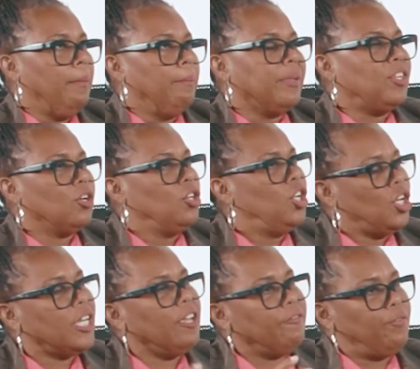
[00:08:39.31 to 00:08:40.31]
But they're
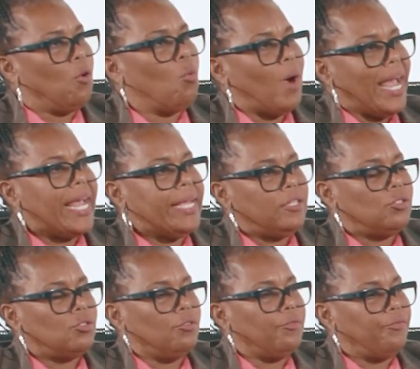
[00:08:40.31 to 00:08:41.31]
looking for ways
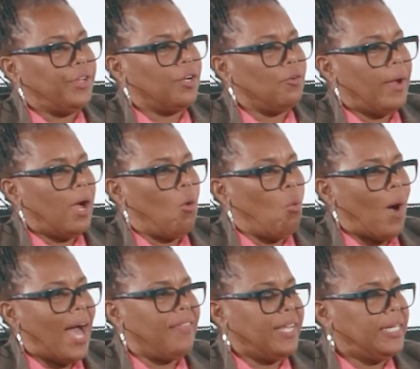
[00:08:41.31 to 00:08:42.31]
to figure out
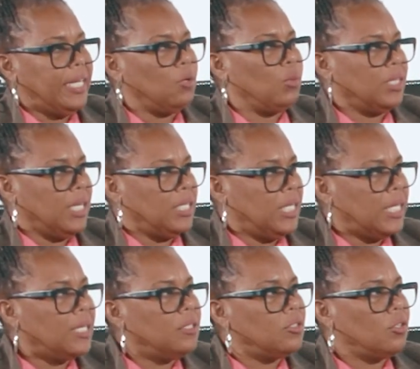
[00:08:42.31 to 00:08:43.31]
why they did what they
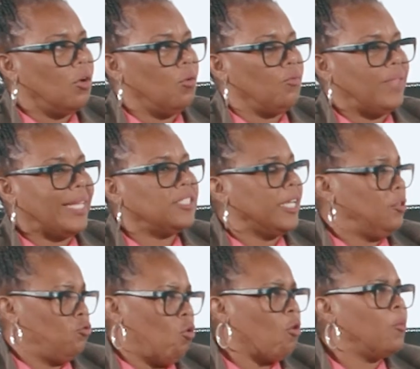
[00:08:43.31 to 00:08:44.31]
did. So that's a
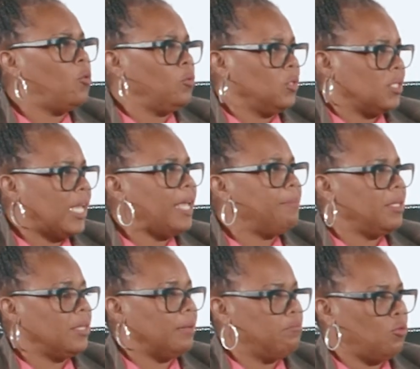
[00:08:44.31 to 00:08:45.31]
normal
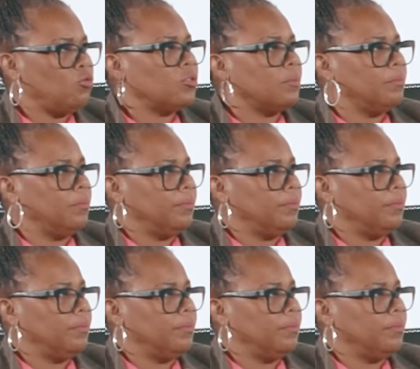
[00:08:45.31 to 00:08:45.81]
statement that most